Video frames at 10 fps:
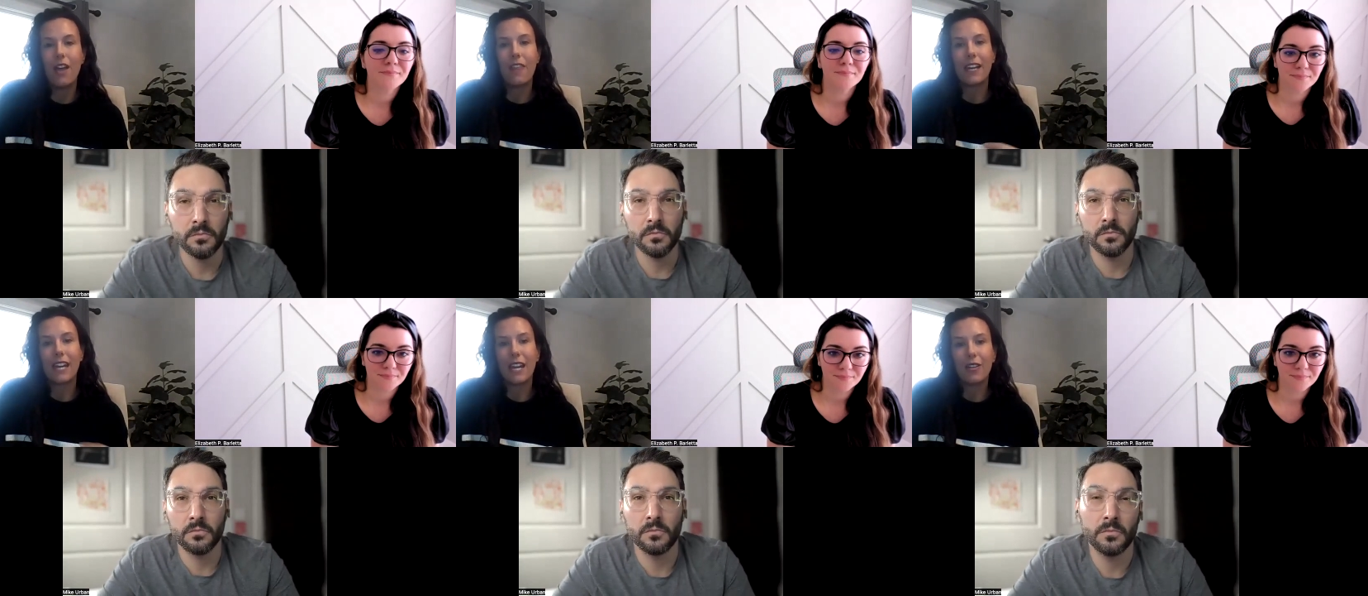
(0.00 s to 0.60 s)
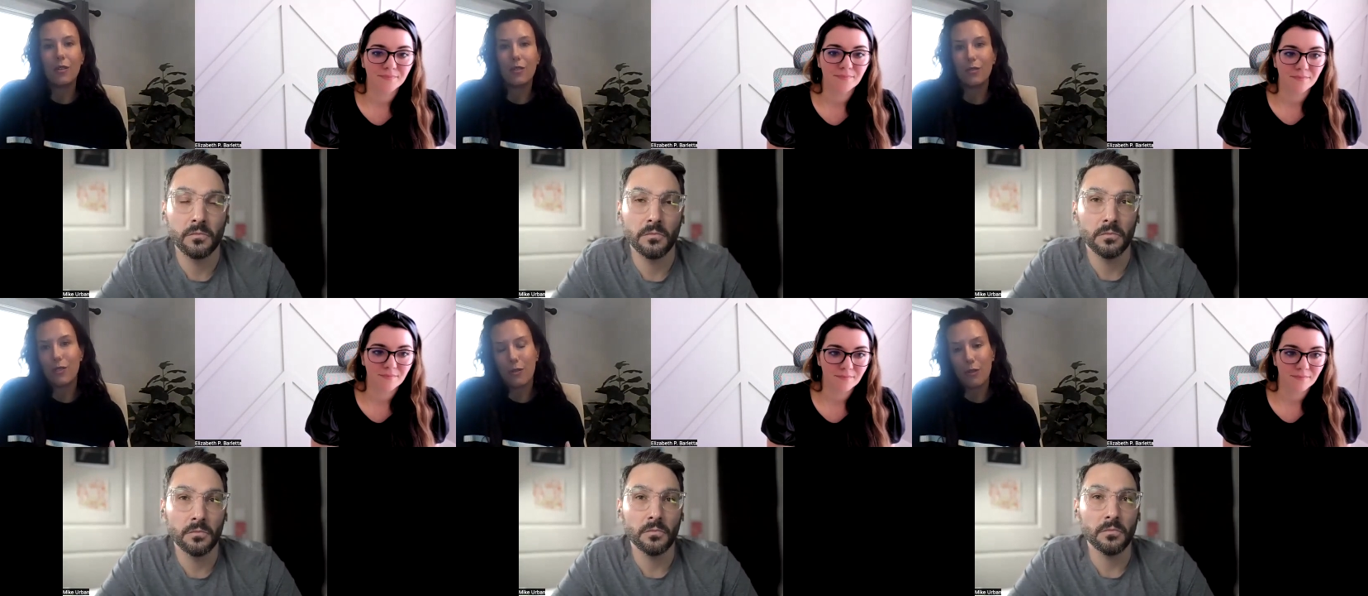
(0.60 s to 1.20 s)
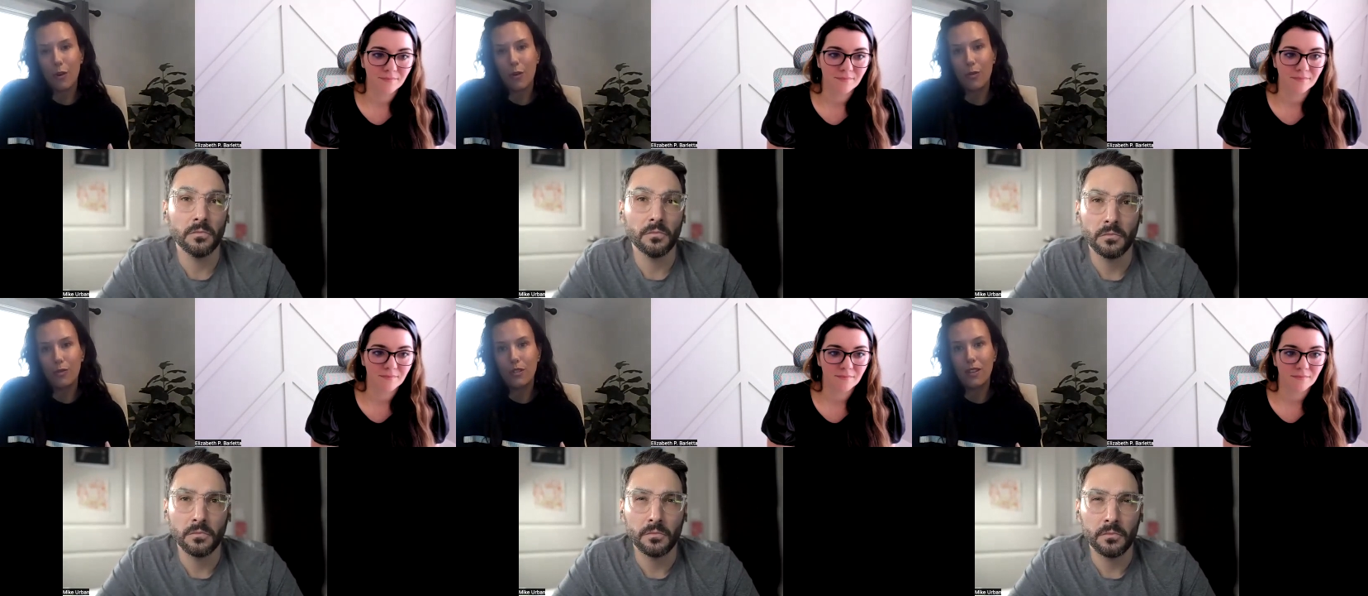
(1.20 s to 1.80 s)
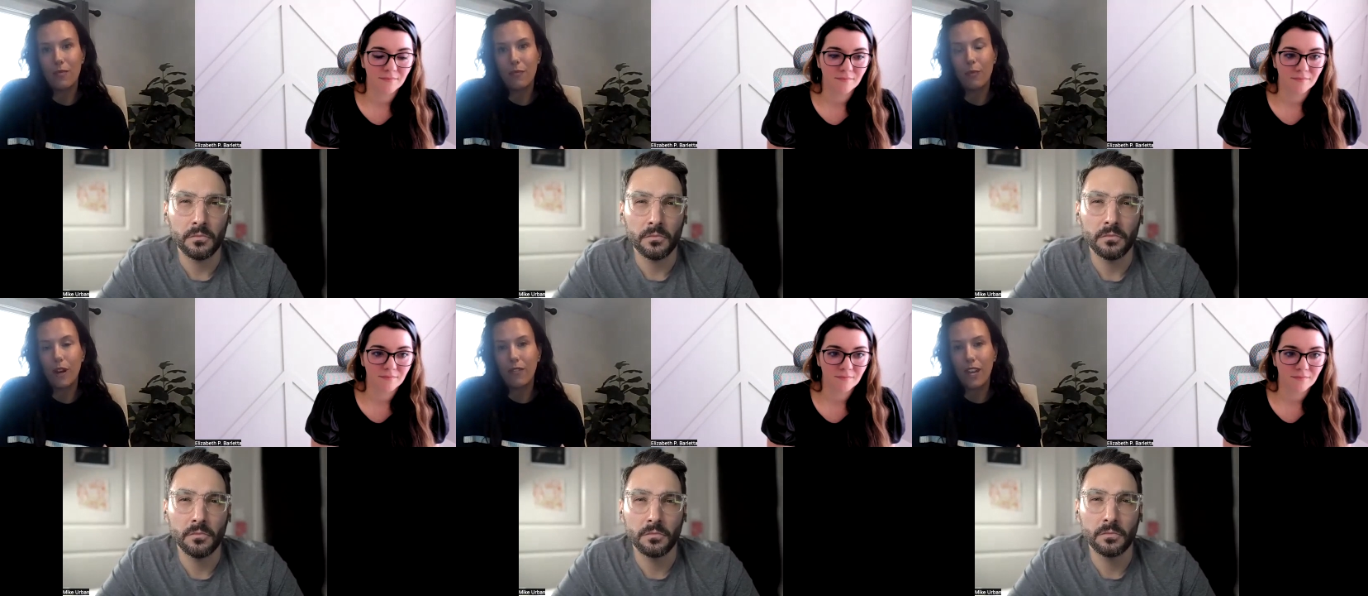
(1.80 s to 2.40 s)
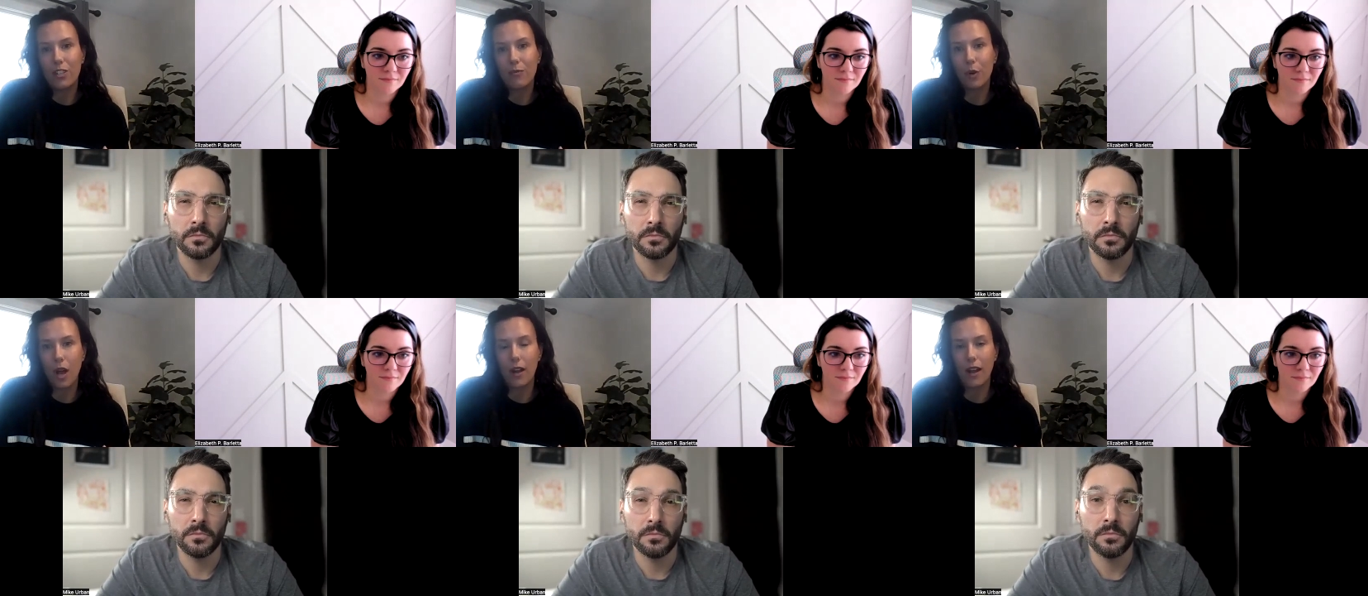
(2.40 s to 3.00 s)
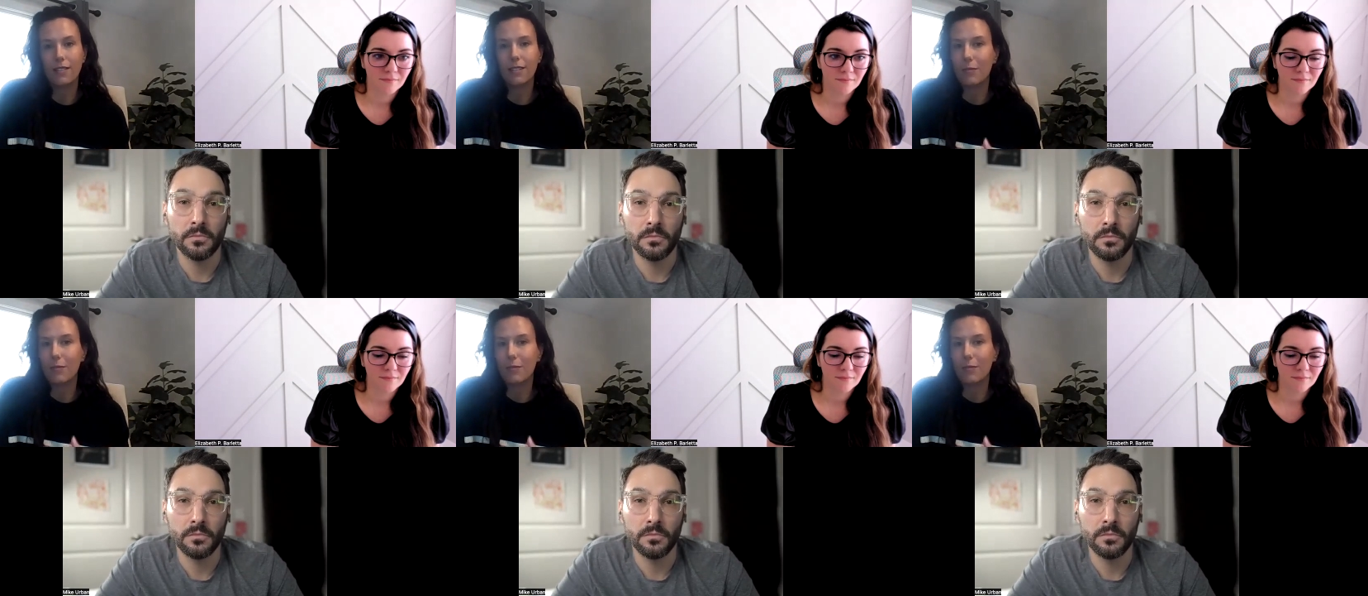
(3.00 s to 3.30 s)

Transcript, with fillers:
Speaker 1: that handles those renovation products.